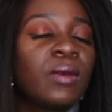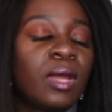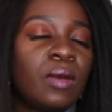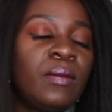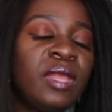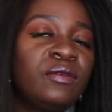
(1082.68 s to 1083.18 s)

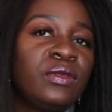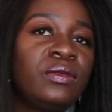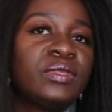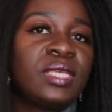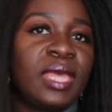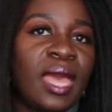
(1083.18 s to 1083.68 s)
recommend for you
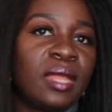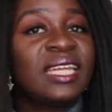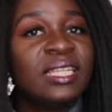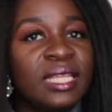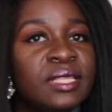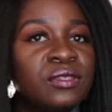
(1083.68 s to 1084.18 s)
to get
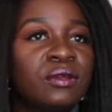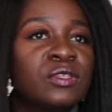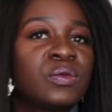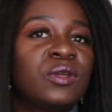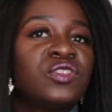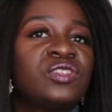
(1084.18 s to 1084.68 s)
an insert
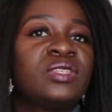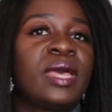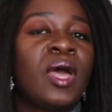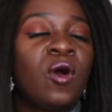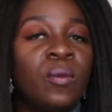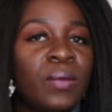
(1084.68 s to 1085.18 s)
as well, just to
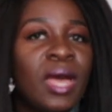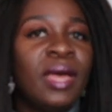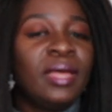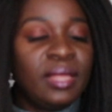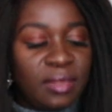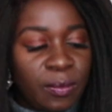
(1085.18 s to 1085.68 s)
help
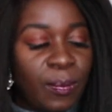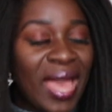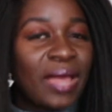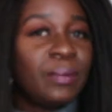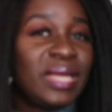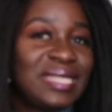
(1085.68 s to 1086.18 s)
the
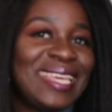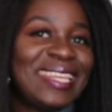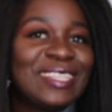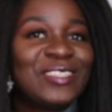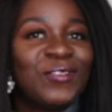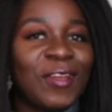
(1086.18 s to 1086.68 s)
bag maintain
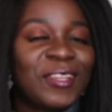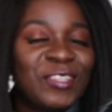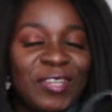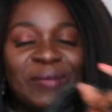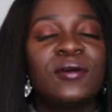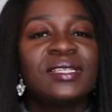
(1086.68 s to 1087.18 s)
its structure.
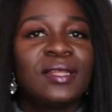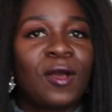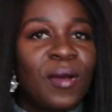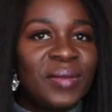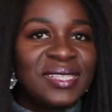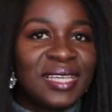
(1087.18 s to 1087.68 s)
Also, in the
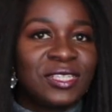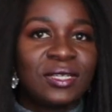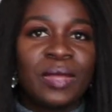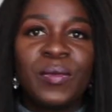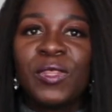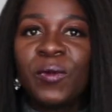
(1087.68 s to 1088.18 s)
comment section,
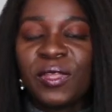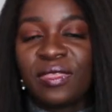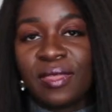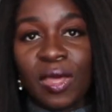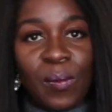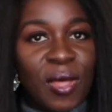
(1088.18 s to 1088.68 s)
let me know what you
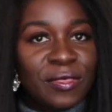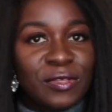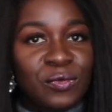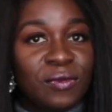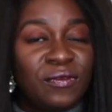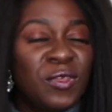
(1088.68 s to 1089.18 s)
think about
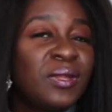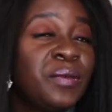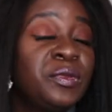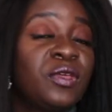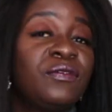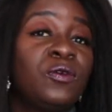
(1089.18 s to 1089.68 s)
this review. Let
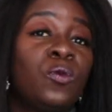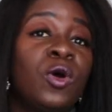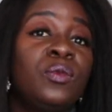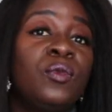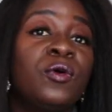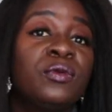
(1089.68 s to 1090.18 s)
me know if you
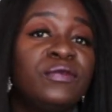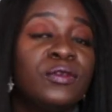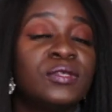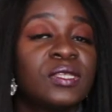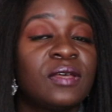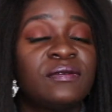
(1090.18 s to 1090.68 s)
want more
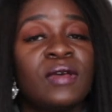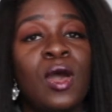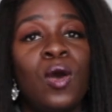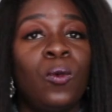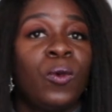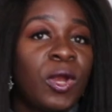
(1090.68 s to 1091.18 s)
reviews of
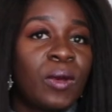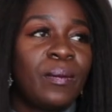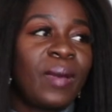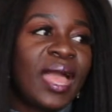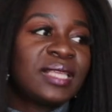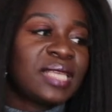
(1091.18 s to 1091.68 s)
workwear
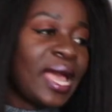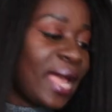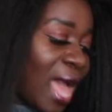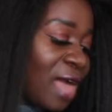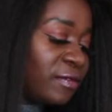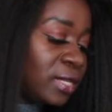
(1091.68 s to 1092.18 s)
bags. I
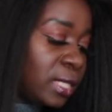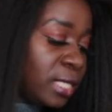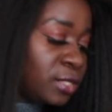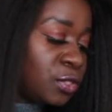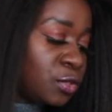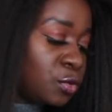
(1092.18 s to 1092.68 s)
have at
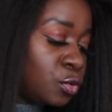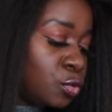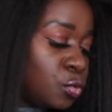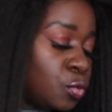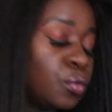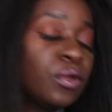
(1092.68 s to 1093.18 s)
least
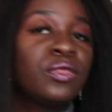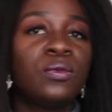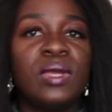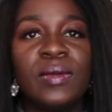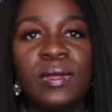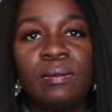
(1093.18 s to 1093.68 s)
2 or
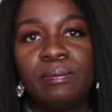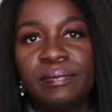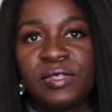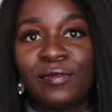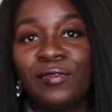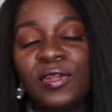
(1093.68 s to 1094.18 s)
3
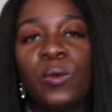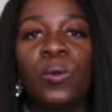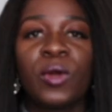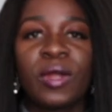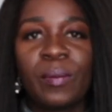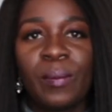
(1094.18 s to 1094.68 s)
different
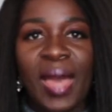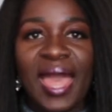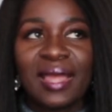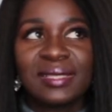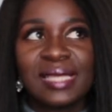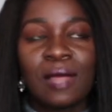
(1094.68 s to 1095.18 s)
work
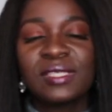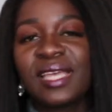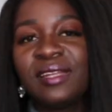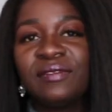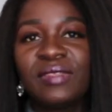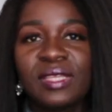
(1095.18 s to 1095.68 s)
bags
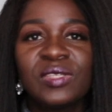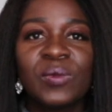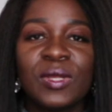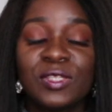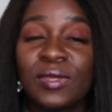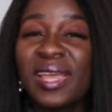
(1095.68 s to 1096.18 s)
outside of this
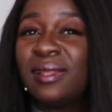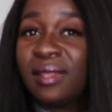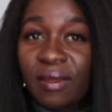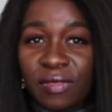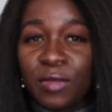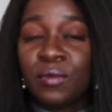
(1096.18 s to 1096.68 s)
one, so I can
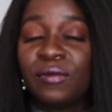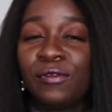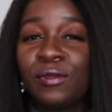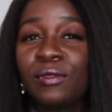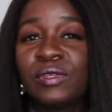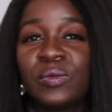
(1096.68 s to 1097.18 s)
definitely
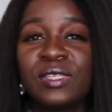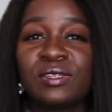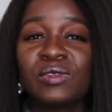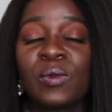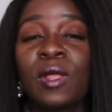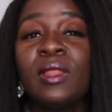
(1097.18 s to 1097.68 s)
review those ones
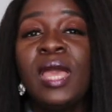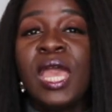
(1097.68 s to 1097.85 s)
as well